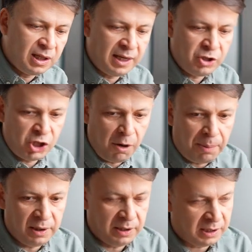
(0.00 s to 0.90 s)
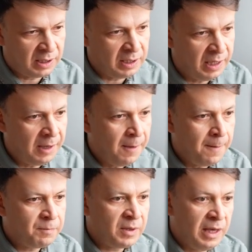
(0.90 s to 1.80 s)
and geopolitically,
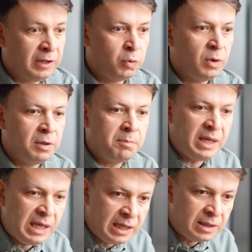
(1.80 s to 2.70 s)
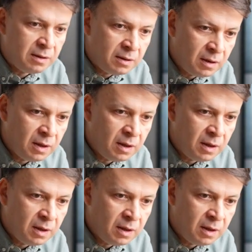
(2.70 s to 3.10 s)
it will mean